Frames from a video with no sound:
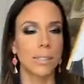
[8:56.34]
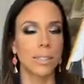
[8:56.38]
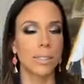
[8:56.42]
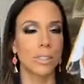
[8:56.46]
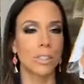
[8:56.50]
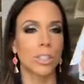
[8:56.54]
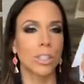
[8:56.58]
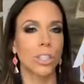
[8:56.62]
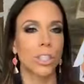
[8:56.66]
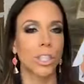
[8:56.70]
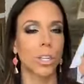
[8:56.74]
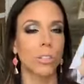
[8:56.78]

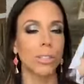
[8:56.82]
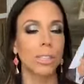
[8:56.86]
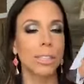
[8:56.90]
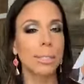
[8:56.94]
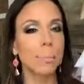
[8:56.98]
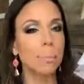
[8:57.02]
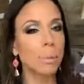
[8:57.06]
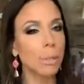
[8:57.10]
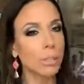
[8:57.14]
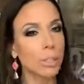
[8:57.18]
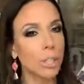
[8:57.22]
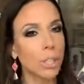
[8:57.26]
show this
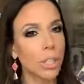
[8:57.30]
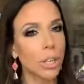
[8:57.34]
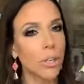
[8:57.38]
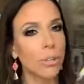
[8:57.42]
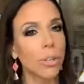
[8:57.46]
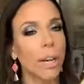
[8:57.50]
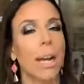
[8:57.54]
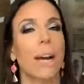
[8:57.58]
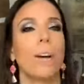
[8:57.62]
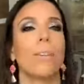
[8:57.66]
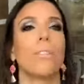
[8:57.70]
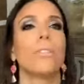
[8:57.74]
book to you.
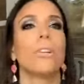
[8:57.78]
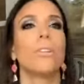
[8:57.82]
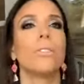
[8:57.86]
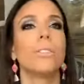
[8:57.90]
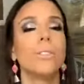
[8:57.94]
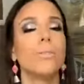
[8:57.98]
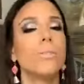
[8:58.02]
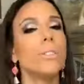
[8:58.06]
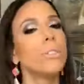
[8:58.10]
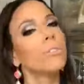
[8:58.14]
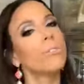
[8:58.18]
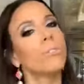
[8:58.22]
Now, those
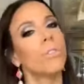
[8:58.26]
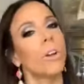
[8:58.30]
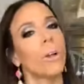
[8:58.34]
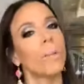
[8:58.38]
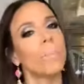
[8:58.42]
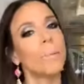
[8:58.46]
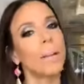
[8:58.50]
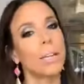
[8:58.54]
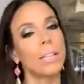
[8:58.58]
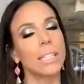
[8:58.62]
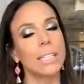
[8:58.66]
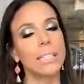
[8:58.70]
of you who follow
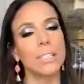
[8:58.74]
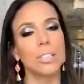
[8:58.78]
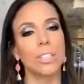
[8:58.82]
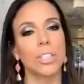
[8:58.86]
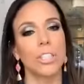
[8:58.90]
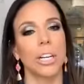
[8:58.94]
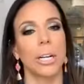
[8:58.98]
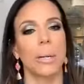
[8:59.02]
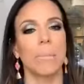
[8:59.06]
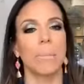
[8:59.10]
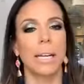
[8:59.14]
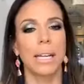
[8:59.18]
me on
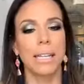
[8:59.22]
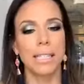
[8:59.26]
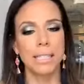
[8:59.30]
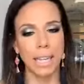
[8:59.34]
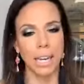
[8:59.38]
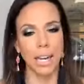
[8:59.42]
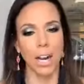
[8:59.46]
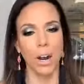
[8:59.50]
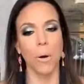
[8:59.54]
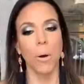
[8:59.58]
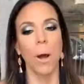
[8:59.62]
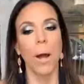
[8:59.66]
Instagram, because I
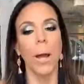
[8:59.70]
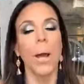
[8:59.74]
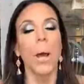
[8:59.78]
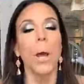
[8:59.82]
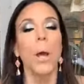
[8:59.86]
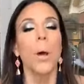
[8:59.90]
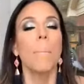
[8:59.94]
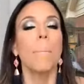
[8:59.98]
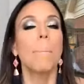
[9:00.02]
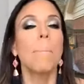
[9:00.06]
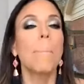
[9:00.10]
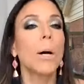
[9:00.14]
know
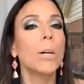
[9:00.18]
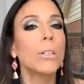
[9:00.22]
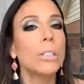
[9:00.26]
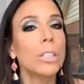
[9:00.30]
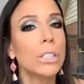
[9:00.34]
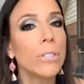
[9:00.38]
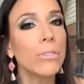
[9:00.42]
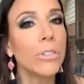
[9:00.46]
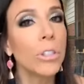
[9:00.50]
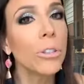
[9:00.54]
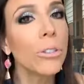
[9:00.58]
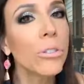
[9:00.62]
most
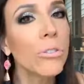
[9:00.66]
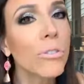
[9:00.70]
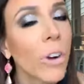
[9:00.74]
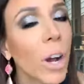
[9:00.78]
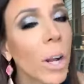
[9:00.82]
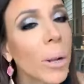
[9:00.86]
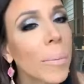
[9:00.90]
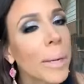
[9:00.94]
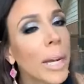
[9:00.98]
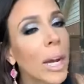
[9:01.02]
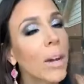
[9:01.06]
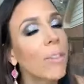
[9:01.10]
of you who
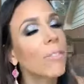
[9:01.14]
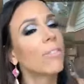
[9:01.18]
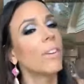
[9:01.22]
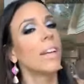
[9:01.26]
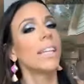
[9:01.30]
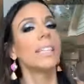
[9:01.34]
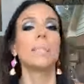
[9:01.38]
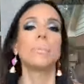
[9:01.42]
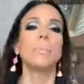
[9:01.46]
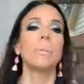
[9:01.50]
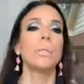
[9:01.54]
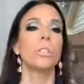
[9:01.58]
follow me on
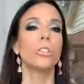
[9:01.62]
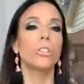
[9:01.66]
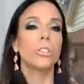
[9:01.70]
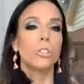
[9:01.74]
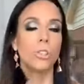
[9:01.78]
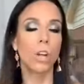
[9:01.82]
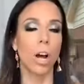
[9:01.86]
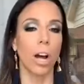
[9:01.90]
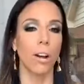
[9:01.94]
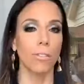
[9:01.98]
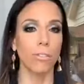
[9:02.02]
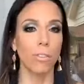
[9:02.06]
Facebook do
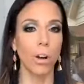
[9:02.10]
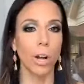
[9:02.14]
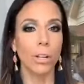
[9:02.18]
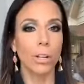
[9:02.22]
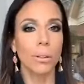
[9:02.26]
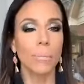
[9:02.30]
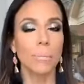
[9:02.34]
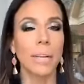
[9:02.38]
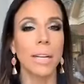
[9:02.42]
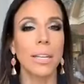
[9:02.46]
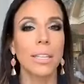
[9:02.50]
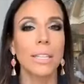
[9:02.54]
not follow
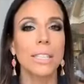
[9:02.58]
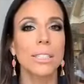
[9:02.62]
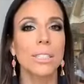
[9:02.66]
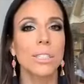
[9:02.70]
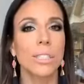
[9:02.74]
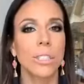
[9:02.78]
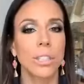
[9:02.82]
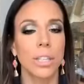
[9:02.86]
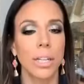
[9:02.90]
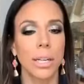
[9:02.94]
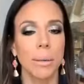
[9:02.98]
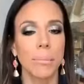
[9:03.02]
me on
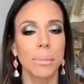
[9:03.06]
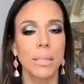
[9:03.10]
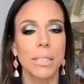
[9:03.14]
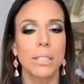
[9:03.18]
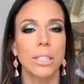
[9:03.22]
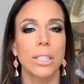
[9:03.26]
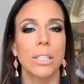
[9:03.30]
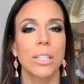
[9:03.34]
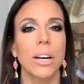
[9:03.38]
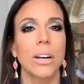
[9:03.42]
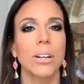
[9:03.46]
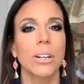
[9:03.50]
Instagram. It's
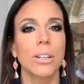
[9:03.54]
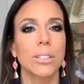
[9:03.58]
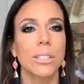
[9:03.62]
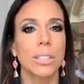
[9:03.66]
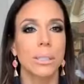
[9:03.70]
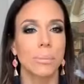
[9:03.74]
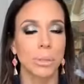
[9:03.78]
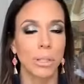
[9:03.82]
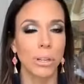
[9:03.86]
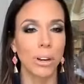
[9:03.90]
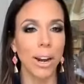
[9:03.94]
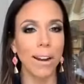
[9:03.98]
a younger
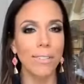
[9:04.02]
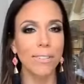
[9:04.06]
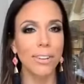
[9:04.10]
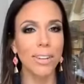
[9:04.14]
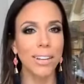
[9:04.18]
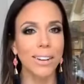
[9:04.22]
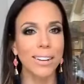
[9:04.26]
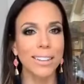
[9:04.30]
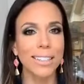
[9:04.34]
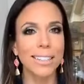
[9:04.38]
demographic on